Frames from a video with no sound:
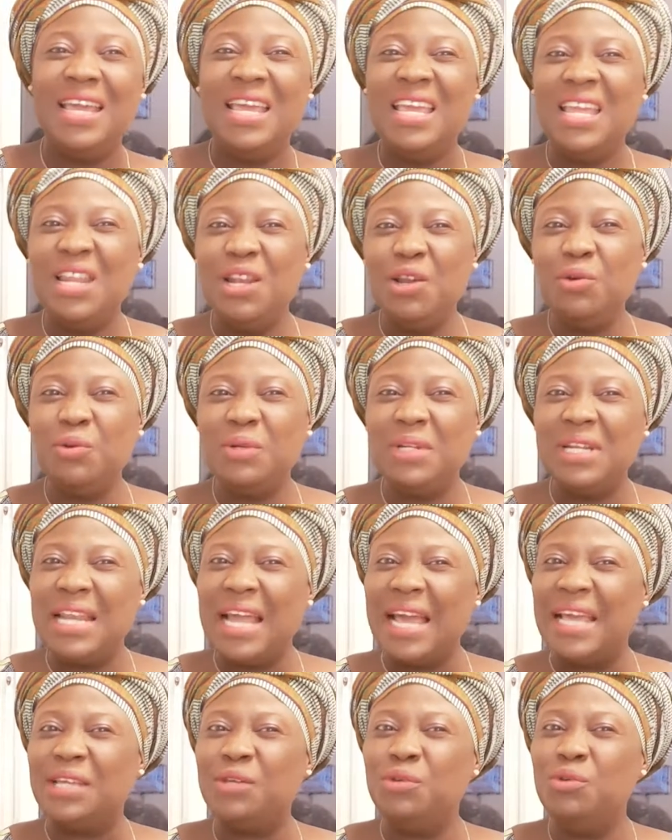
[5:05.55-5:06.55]
it looks
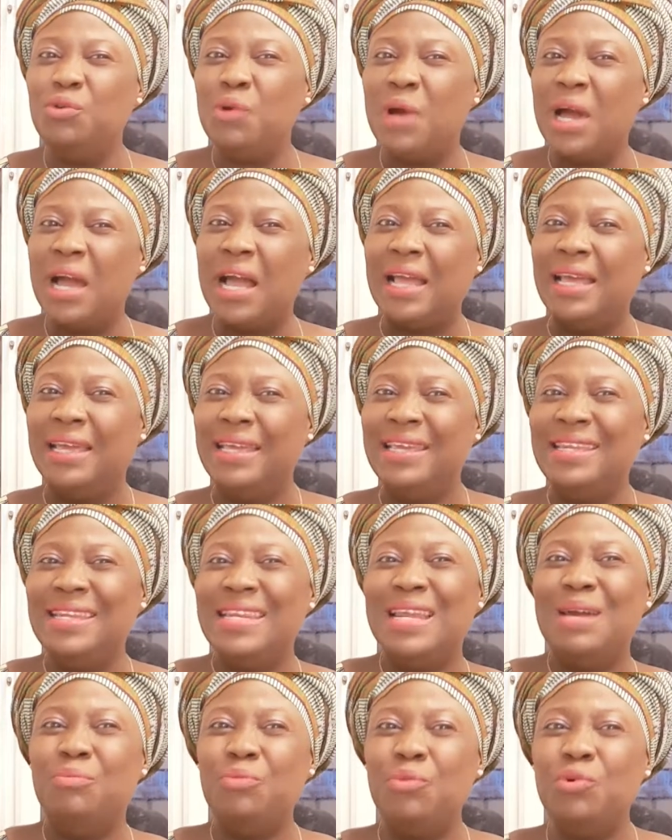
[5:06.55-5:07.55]
like you are in
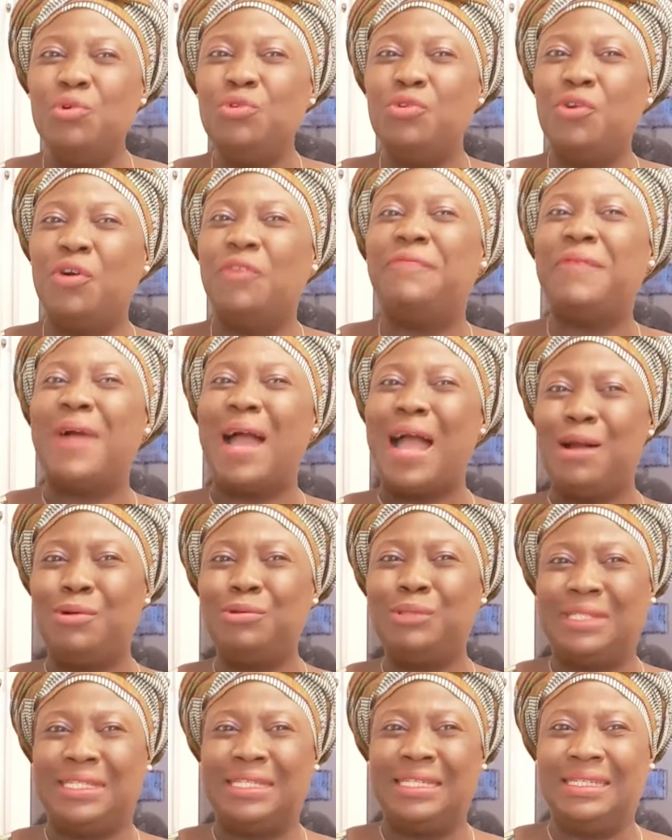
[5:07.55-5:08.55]
a mood of
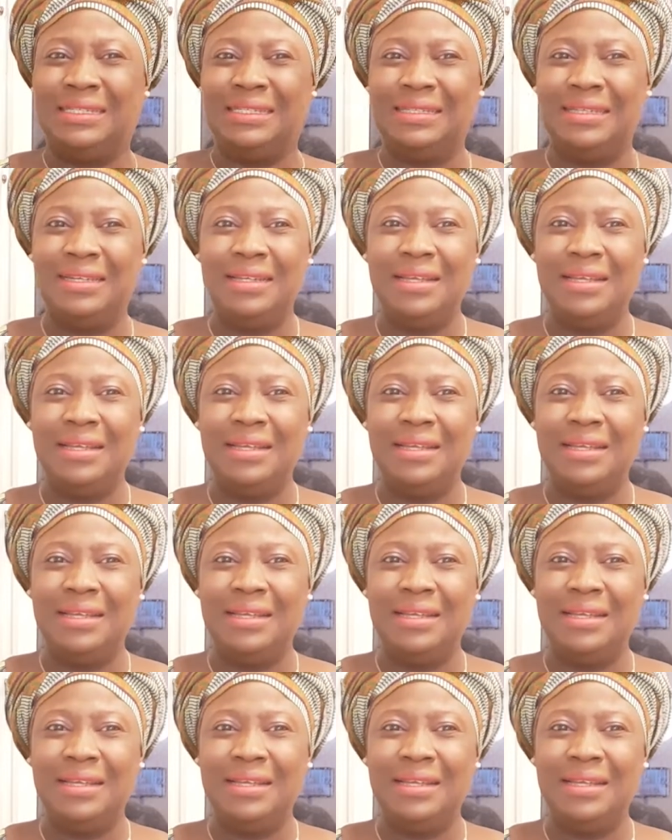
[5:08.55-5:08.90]
outing.